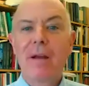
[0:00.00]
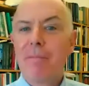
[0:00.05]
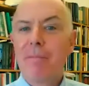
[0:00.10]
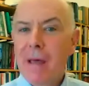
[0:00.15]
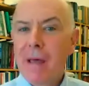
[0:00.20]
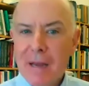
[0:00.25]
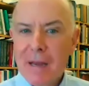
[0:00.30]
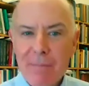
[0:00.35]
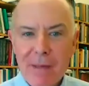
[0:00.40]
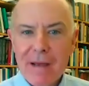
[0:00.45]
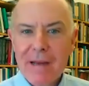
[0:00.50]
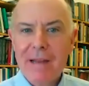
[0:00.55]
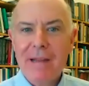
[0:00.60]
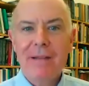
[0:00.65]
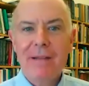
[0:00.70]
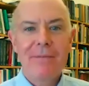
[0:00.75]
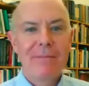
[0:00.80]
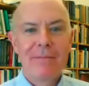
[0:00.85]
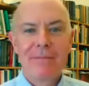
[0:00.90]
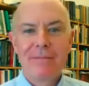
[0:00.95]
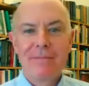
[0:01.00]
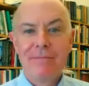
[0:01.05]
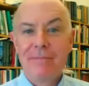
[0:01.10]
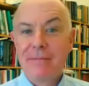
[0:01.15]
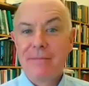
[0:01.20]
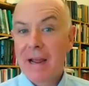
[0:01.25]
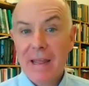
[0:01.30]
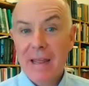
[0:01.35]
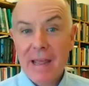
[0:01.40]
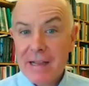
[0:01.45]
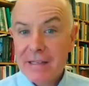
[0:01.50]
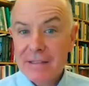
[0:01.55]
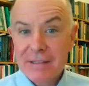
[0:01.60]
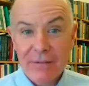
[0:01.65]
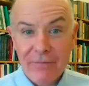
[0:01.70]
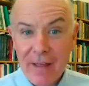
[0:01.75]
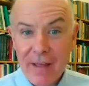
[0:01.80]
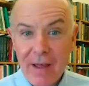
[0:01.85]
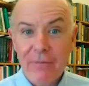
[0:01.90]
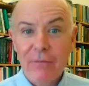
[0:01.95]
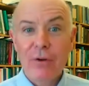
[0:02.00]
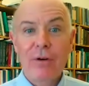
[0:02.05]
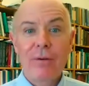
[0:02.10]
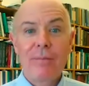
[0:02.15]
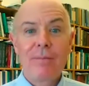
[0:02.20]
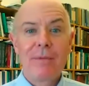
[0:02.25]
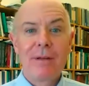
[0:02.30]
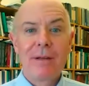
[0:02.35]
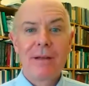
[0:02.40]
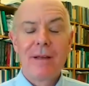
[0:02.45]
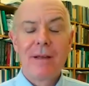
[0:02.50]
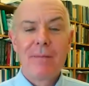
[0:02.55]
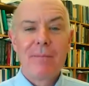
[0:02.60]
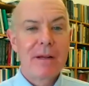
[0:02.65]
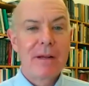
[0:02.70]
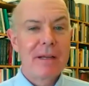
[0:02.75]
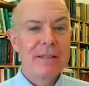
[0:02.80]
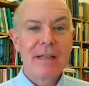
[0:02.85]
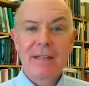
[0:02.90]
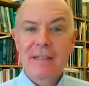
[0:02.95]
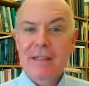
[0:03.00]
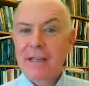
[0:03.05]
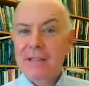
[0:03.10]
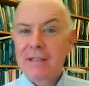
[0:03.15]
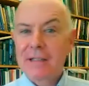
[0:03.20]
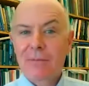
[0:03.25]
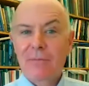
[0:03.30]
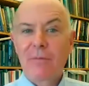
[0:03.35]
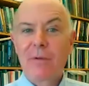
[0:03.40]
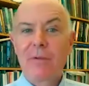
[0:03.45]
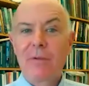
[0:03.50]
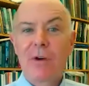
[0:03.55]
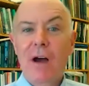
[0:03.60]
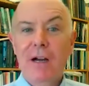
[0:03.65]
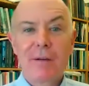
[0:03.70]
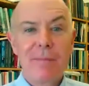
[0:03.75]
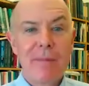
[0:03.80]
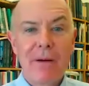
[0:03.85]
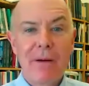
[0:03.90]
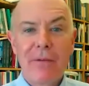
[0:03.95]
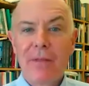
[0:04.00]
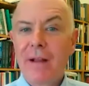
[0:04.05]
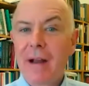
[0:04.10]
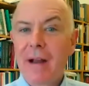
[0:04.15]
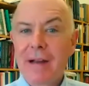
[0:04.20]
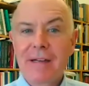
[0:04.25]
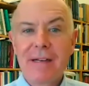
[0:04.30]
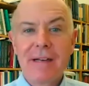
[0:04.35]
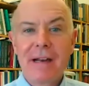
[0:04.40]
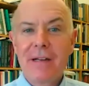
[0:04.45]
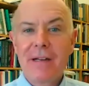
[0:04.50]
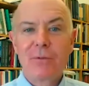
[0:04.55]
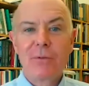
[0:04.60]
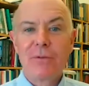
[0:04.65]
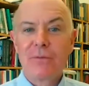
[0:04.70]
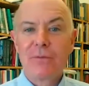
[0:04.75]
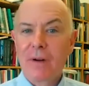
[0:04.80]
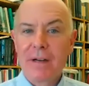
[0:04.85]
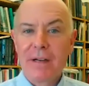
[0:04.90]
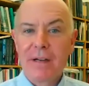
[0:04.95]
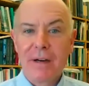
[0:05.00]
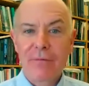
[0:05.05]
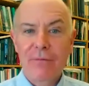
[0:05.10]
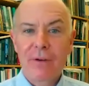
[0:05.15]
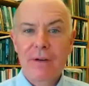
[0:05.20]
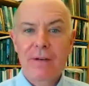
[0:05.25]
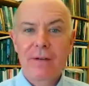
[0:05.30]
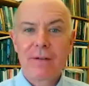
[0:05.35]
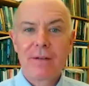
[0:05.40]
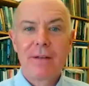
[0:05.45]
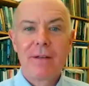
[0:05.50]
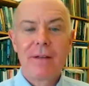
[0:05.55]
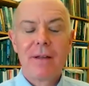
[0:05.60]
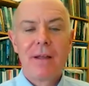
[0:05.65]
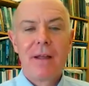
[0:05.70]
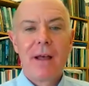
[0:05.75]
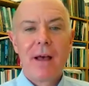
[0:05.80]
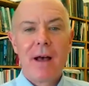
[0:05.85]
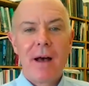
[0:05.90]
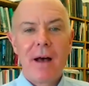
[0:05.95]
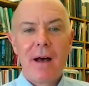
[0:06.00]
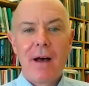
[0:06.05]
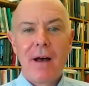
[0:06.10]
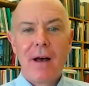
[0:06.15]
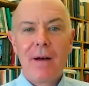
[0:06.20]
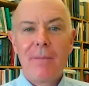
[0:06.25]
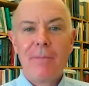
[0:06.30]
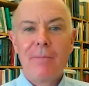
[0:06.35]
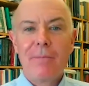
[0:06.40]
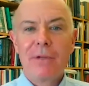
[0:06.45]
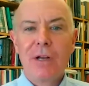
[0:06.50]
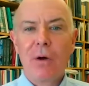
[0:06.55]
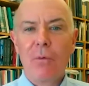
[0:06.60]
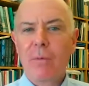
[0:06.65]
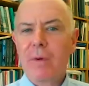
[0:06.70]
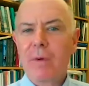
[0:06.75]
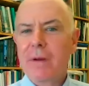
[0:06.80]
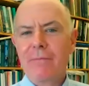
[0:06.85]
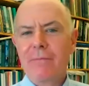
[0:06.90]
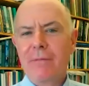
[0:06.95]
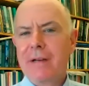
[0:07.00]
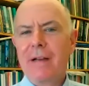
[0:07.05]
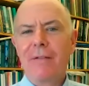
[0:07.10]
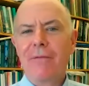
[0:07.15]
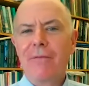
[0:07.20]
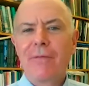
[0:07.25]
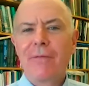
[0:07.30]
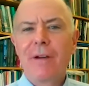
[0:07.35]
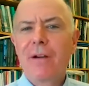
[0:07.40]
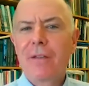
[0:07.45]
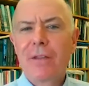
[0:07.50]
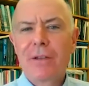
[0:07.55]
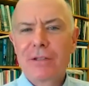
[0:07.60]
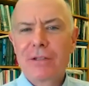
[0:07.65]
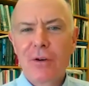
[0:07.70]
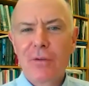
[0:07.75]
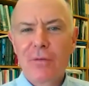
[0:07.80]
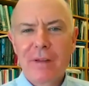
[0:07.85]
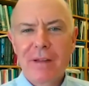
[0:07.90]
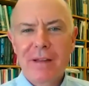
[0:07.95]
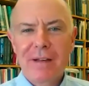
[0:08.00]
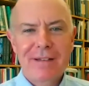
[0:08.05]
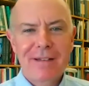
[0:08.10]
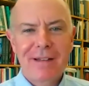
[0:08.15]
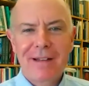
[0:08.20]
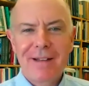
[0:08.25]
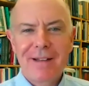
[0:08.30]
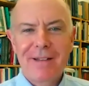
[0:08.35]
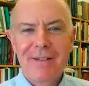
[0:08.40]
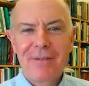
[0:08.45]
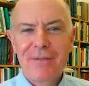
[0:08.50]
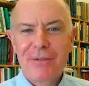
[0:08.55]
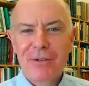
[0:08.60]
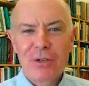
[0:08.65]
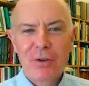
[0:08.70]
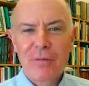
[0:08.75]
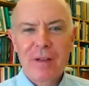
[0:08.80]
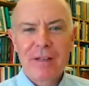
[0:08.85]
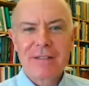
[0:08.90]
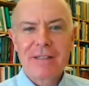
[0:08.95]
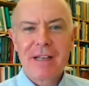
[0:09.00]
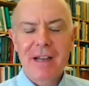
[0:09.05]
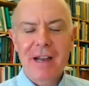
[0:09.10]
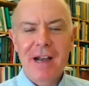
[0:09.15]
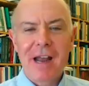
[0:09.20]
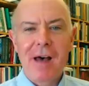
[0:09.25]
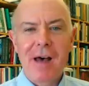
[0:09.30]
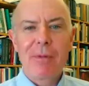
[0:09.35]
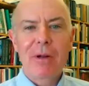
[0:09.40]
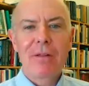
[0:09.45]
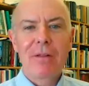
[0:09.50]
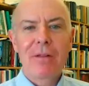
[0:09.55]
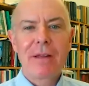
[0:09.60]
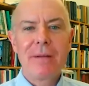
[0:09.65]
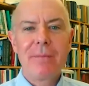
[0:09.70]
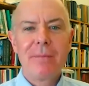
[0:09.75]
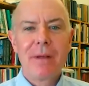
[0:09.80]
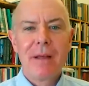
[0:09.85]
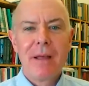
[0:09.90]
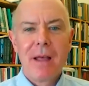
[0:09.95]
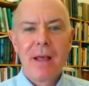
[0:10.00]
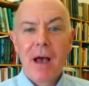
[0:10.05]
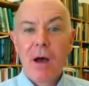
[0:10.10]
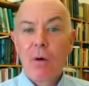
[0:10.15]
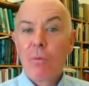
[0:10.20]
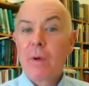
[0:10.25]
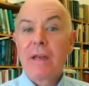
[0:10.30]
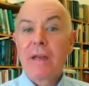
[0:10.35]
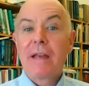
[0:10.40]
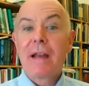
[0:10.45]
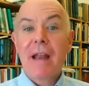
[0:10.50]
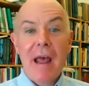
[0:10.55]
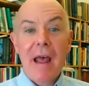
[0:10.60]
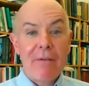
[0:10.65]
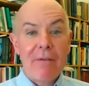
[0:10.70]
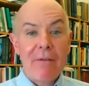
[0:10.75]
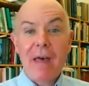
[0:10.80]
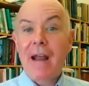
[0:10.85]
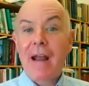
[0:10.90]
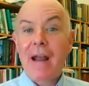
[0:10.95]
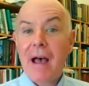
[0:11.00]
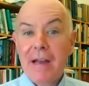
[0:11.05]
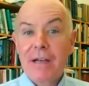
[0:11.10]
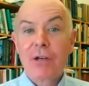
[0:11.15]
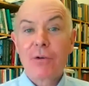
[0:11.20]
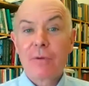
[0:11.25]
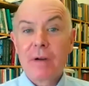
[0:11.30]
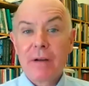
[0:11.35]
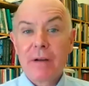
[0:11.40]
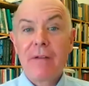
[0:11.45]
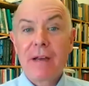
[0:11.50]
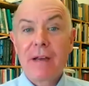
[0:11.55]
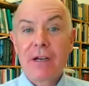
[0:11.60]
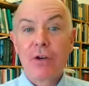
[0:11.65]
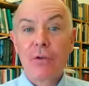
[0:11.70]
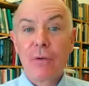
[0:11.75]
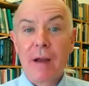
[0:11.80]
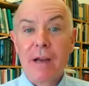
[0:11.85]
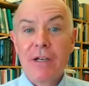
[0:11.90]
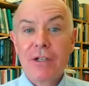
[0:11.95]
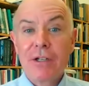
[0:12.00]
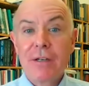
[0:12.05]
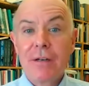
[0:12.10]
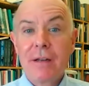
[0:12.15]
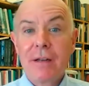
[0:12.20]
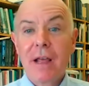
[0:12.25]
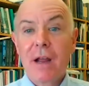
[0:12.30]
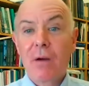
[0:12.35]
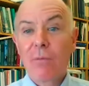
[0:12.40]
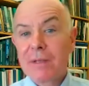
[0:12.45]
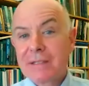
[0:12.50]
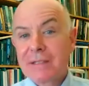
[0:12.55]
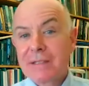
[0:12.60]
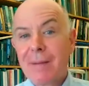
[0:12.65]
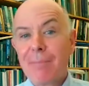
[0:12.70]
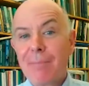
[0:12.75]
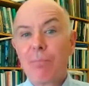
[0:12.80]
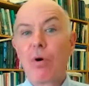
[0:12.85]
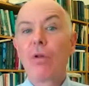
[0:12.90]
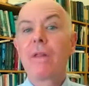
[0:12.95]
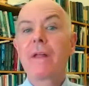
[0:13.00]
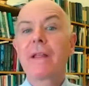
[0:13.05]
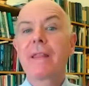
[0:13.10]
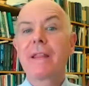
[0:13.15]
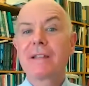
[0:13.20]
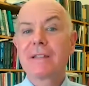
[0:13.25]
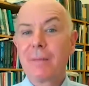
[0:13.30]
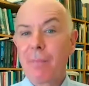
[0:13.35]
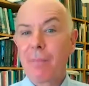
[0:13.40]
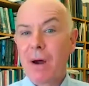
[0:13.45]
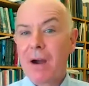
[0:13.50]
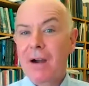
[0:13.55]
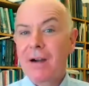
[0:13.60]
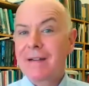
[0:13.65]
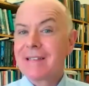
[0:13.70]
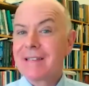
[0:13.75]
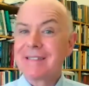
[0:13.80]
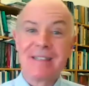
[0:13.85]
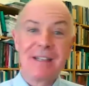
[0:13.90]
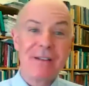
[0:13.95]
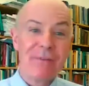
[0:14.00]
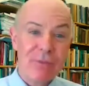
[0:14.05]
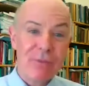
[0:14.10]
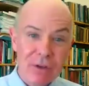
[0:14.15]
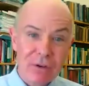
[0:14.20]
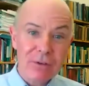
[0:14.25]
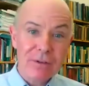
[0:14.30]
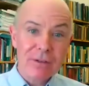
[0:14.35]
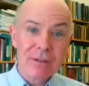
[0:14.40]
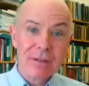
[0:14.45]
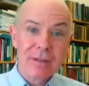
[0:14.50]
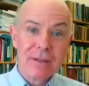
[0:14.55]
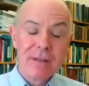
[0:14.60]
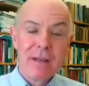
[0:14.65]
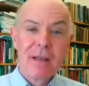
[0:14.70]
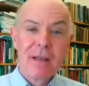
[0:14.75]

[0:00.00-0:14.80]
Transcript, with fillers: in many, many decades, if ever, because as we talked about, in the 1980s was very different. Um, you know, we, we didn't fear the Soviet uh, Soviets economically. We didn't have that high degree of integration. And once again, pulling this apart is difficult